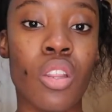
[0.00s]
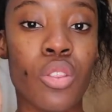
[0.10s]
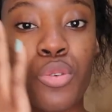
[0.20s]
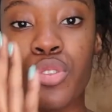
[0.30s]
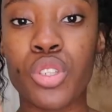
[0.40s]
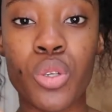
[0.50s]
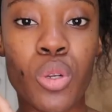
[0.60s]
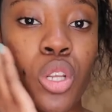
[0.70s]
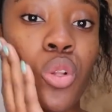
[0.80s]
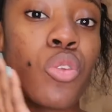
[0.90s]
those
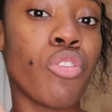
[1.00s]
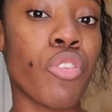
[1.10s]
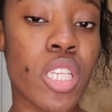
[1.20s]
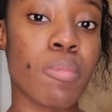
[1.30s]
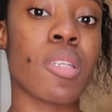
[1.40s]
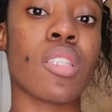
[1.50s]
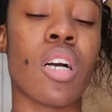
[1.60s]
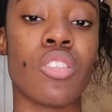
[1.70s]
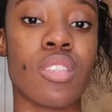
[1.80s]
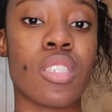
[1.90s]
cute little face
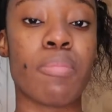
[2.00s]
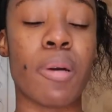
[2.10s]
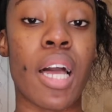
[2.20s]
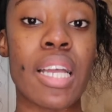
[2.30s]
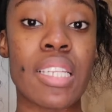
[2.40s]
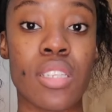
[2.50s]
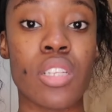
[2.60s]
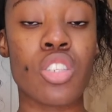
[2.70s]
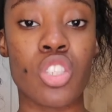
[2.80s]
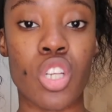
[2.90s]
massages, but I
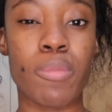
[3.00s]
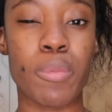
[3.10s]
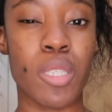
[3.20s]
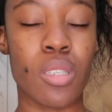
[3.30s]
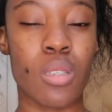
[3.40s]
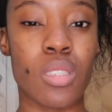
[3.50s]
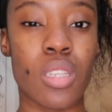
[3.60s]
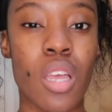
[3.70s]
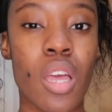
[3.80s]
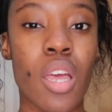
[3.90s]
since stopped because